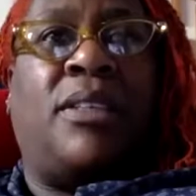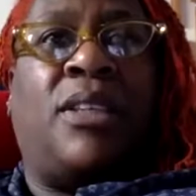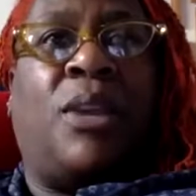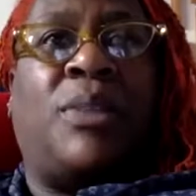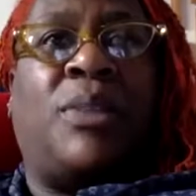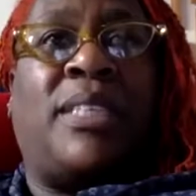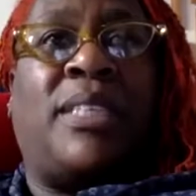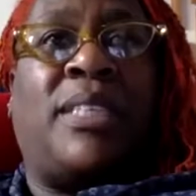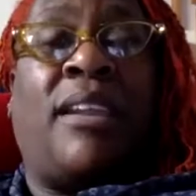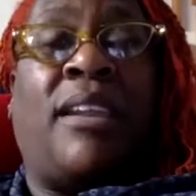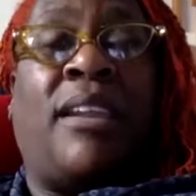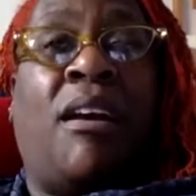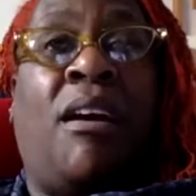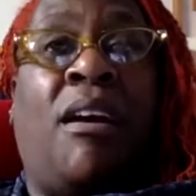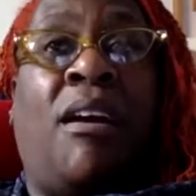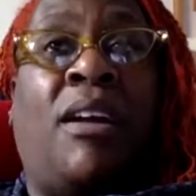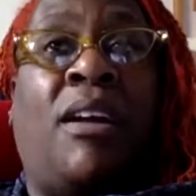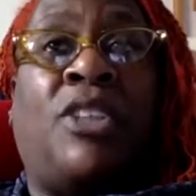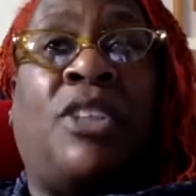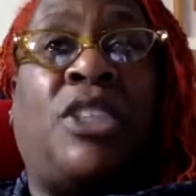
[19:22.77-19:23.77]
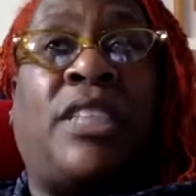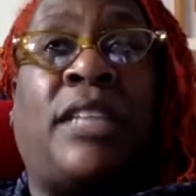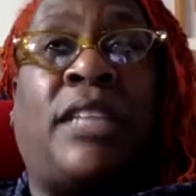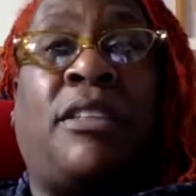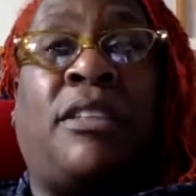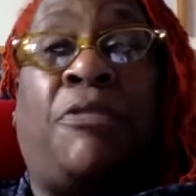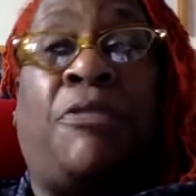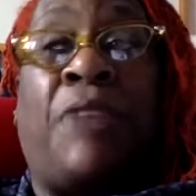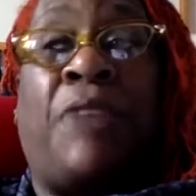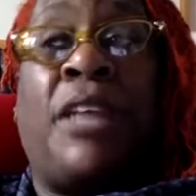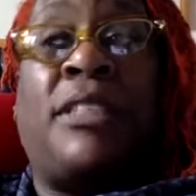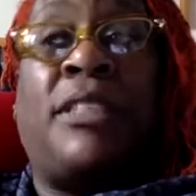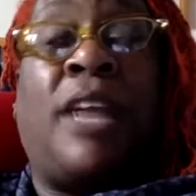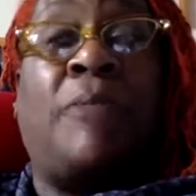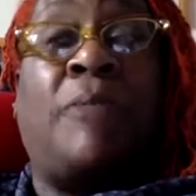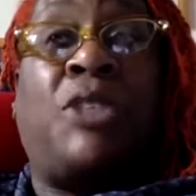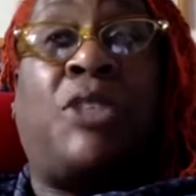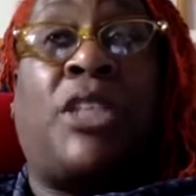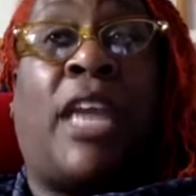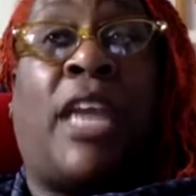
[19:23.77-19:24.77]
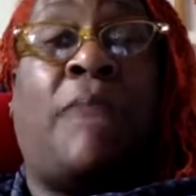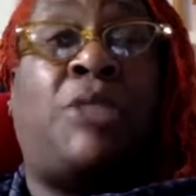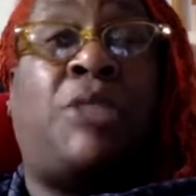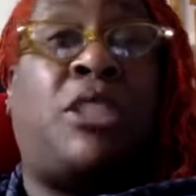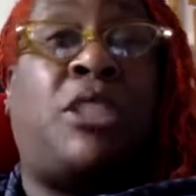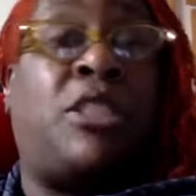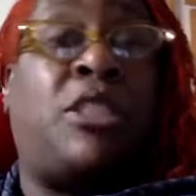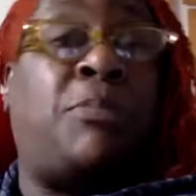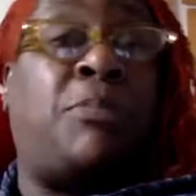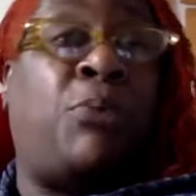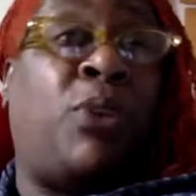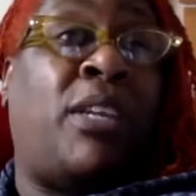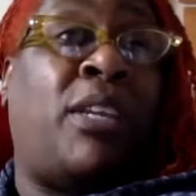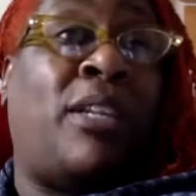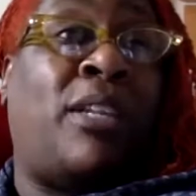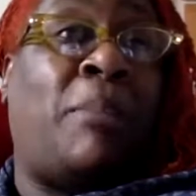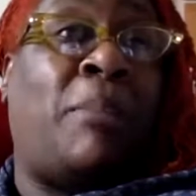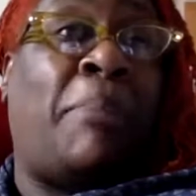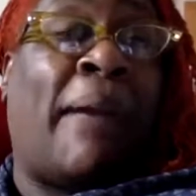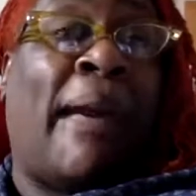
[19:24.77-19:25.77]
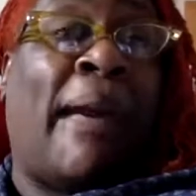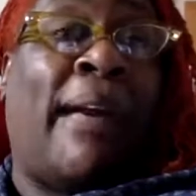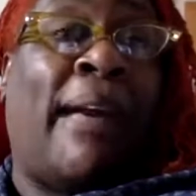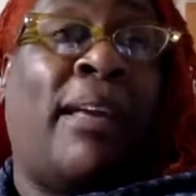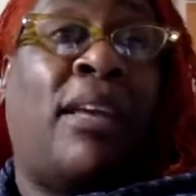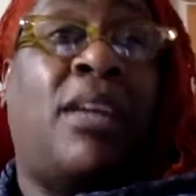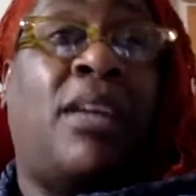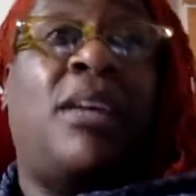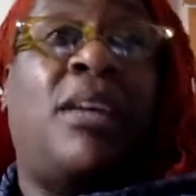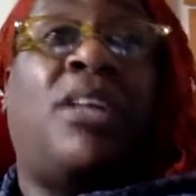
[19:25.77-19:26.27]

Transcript: sent her. And she said the first time she came, she just brought a little bag.